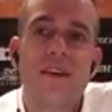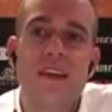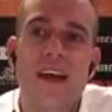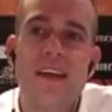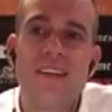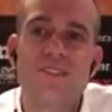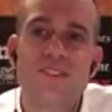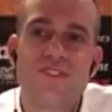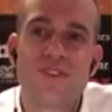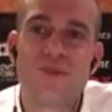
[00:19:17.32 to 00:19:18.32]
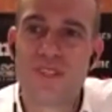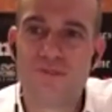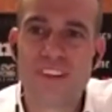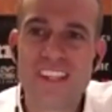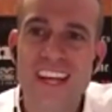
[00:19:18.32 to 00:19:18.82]
I didn't totally
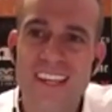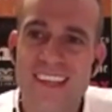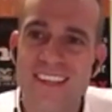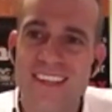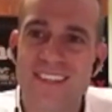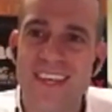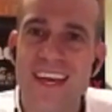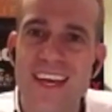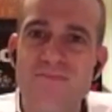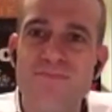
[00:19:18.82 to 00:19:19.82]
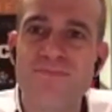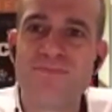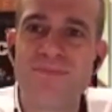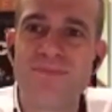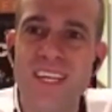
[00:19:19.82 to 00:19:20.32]
realize that at the time,
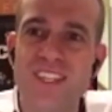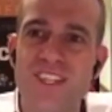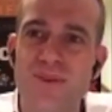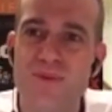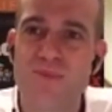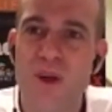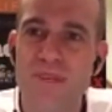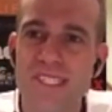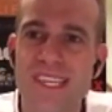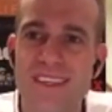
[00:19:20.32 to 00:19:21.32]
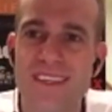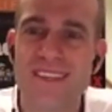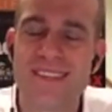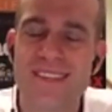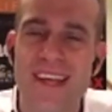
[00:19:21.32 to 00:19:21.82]
that she was probably taking
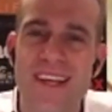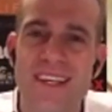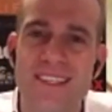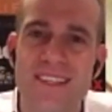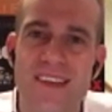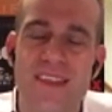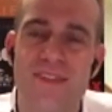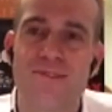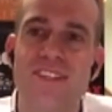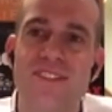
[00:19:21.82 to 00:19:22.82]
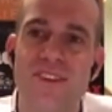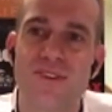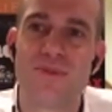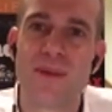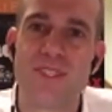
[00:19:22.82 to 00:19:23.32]
this as a threat to
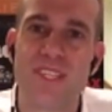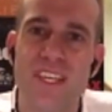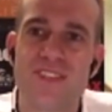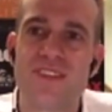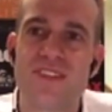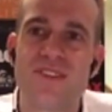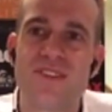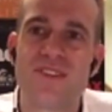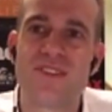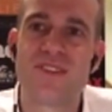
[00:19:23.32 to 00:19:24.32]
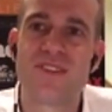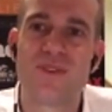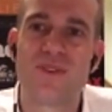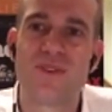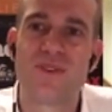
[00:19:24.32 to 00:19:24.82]
her reputation
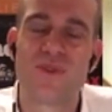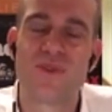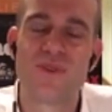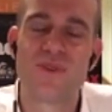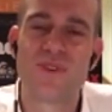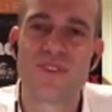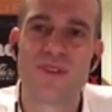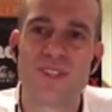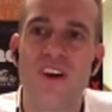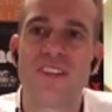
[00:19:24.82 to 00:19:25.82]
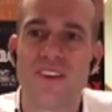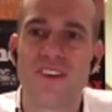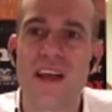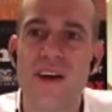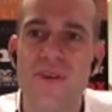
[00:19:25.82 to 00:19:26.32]
or someone
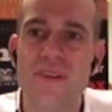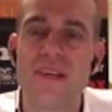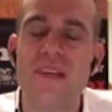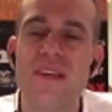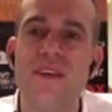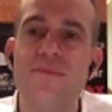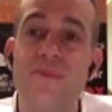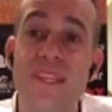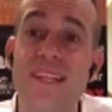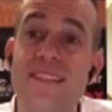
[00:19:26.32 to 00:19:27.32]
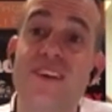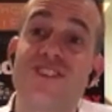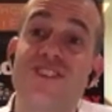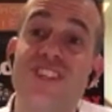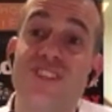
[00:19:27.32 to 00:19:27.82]
calling her out. But
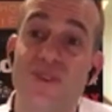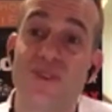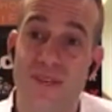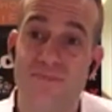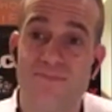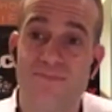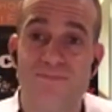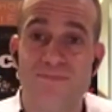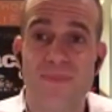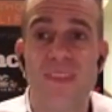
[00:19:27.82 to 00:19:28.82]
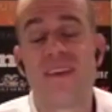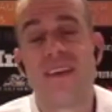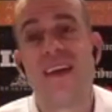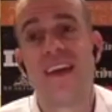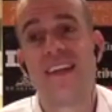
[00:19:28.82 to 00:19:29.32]
that's how she took it. And
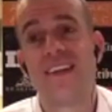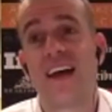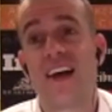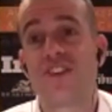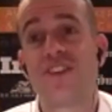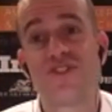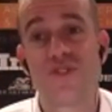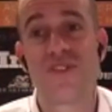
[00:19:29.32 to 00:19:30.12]
I couldn't control that.